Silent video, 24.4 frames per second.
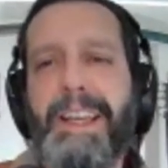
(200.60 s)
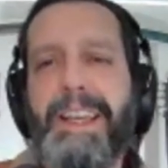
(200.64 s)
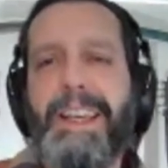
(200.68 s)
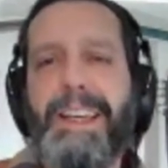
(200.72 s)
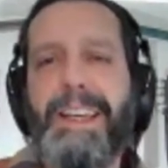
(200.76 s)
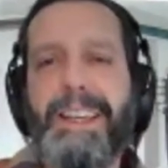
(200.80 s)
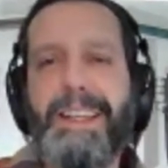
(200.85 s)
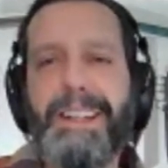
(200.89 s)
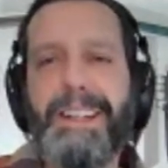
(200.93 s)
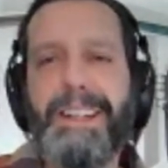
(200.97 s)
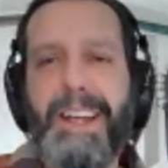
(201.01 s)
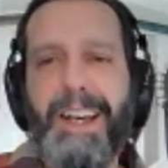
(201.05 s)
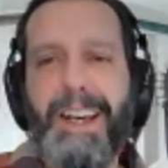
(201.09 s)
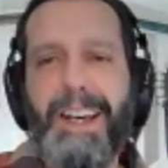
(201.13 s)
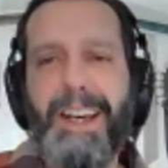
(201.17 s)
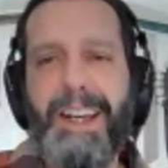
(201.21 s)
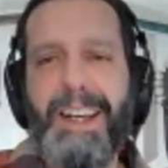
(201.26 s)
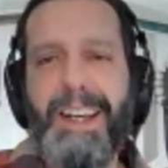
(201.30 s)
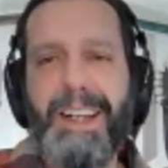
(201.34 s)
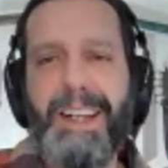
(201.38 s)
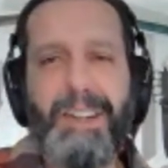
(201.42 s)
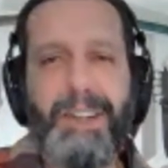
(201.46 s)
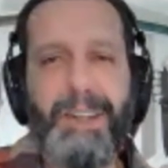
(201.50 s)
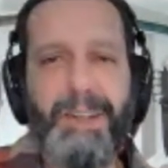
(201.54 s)
in uh,
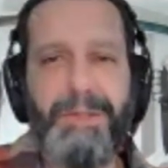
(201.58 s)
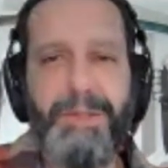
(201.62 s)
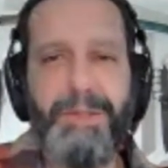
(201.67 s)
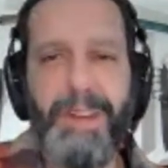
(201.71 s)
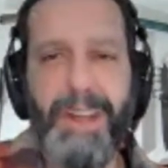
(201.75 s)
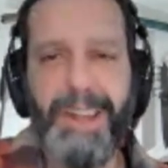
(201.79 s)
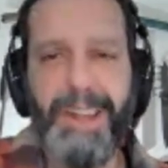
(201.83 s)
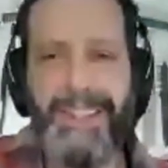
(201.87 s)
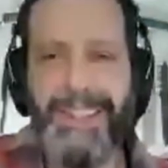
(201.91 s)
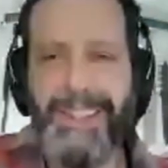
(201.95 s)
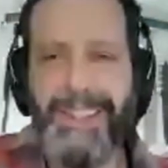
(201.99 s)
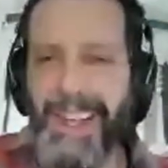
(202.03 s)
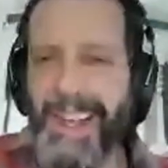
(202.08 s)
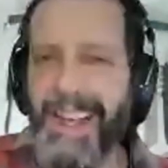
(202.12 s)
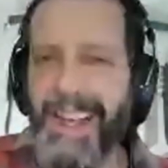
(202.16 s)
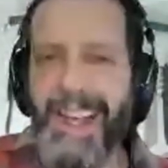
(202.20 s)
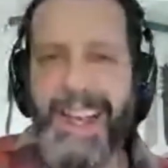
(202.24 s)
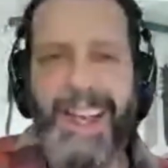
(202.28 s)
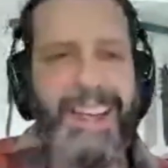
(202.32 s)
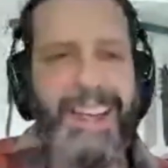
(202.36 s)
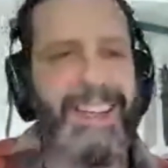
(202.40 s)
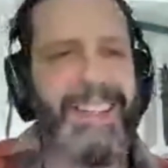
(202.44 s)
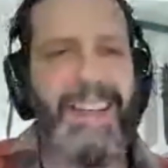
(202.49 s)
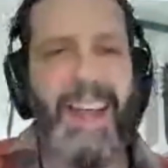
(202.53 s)
in Goodfellas.
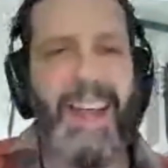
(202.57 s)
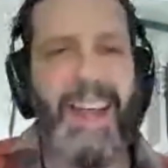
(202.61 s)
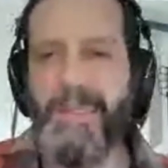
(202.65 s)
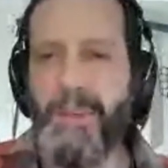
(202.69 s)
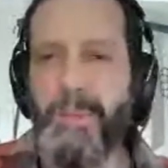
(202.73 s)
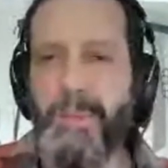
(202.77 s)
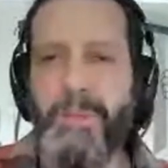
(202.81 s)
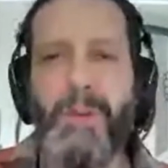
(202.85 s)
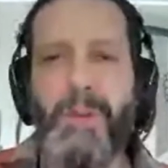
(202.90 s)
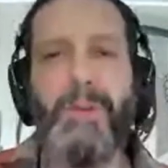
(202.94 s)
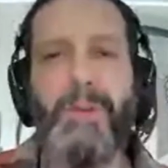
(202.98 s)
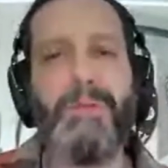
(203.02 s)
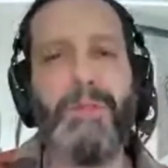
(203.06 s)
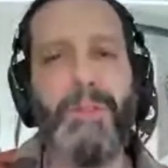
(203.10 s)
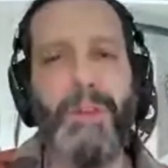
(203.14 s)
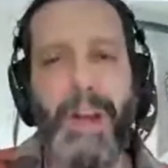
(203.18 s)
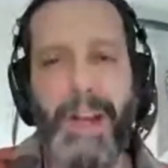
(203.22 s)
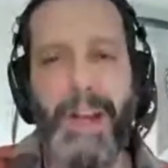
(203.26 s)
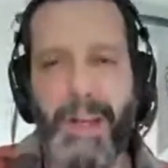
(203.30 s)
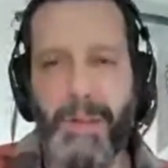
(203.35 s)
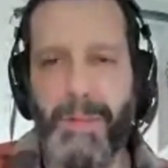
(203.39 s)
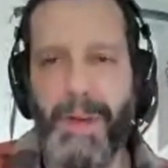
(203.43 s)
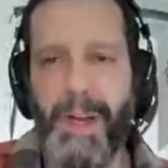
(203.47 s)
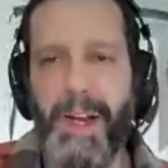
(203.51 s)
He doesn't have to move for
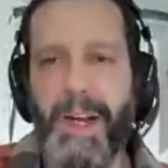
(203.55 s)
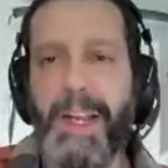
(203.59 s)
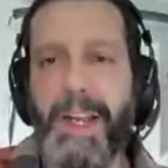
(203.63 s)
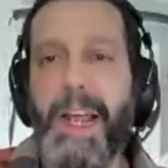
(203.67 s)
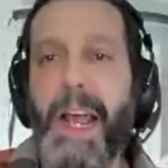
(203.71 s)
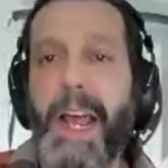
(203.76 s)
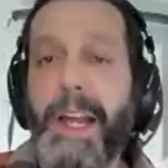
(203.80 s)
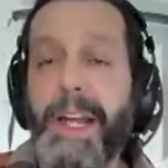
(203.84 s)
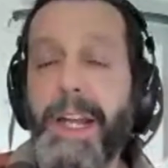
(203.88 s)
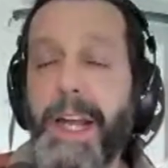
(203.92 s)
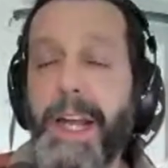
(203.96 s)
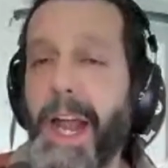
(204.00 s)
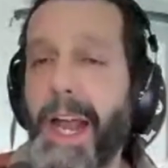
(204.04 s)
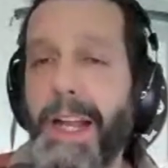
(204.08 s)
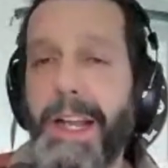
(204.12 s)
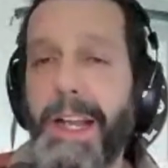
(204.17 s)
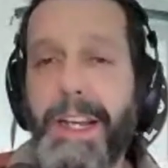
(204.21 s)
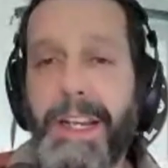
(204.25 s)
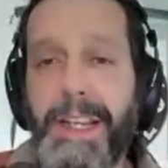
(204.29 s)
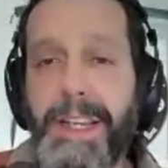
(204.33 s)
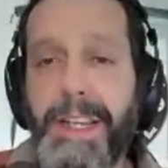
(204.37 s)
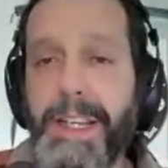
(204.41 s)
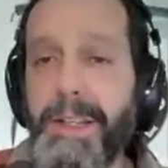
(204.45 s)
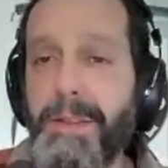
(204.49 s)
anybody, and and
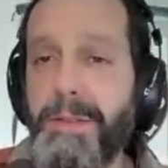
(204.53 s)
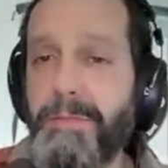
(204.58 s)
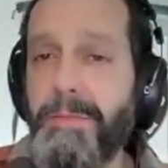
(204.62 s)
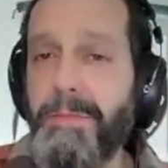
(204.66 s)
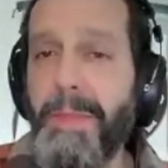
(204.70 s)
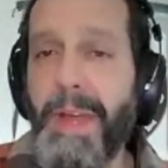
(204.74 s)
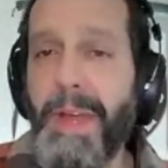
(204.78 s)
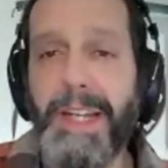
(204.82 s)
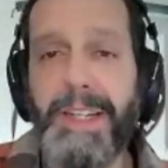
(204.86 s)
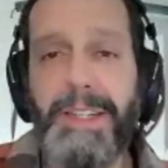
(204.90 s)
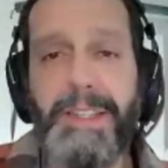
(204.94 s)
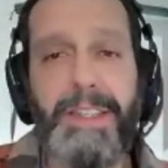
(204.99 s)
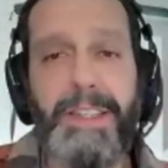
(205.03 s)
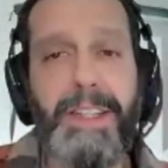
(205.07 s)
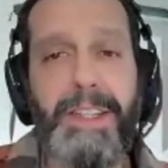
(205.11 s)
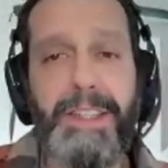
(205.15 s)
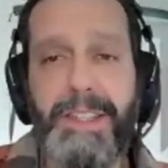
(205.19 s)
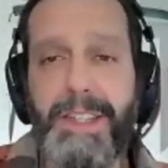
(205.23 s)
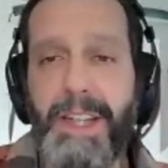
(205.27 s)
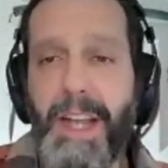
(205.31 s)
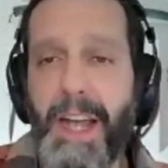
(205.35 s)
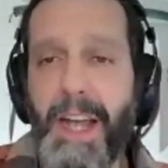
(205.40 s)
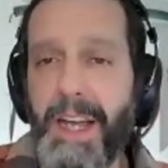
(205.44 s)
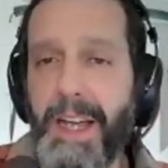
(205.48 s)
he makes
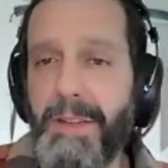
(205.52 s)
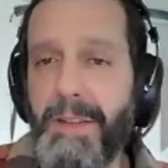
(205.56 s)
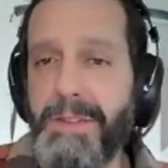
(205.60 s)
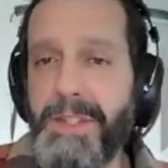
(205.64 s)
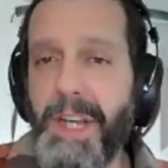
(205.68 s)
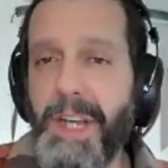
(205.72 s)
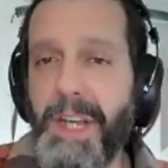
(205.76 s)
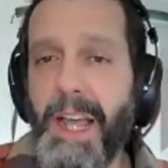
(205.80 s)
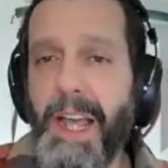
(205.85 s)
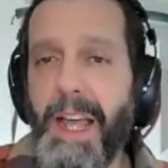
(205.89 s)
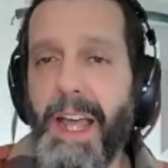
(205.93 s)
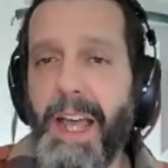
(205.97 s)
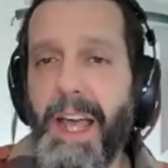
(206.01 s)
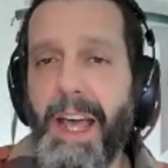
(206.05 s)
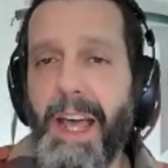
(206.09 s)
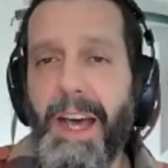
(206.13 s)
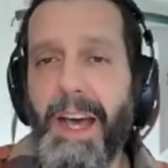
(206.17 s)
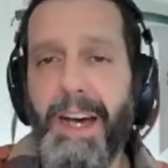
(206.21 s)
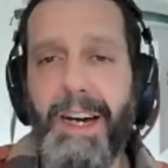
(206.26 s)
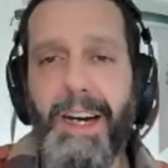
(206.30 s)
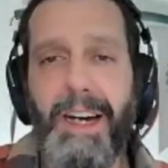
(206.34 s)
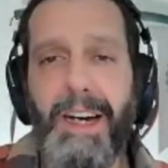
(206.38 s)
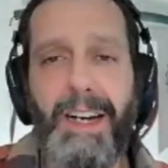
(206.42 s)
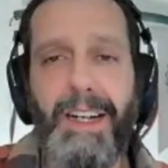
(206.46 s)
these knives.
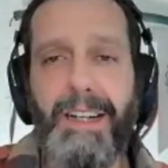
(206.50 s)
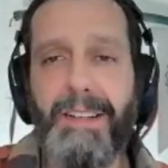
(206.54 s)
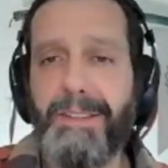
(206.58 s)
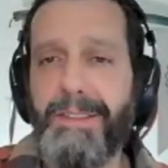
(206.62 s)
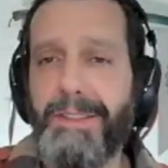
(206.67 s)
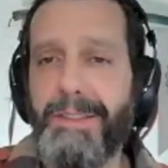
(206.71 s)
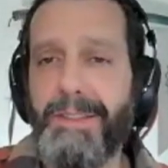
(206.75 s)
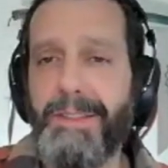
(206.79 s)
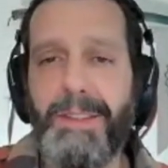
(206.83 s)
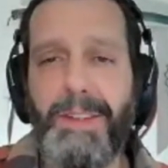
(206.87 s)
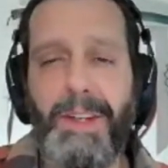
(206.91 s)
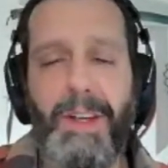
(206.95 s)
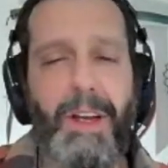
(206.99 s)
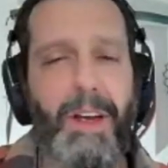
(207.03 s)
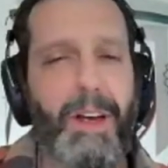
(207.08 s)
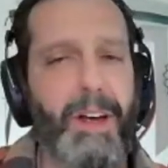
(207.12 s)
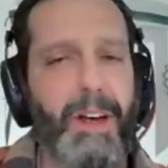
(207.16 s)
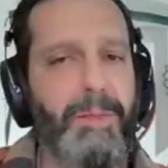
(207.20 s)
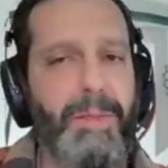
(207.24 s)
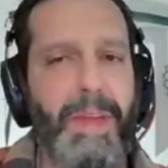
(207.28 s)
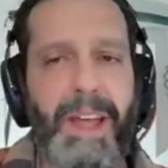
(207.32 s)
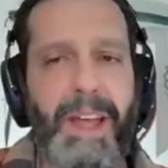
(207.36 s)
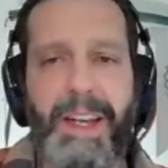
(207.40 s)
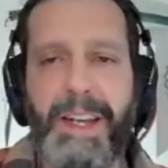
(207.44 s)
Uh, oh
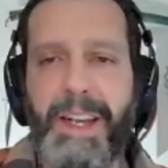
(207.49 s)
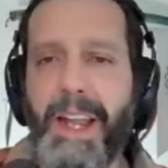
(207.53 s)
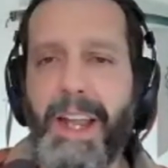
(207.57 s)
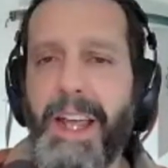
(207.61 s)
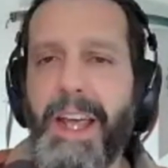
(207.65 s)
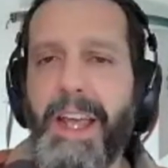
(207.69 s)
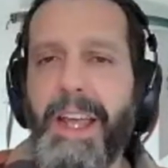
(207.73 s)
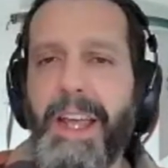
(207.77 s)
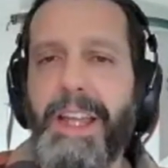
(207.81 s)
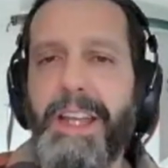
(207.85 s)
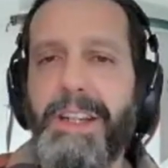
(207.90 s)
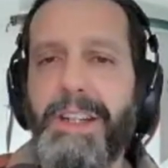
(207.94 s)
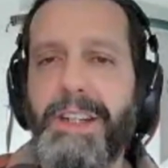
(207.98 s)
man, he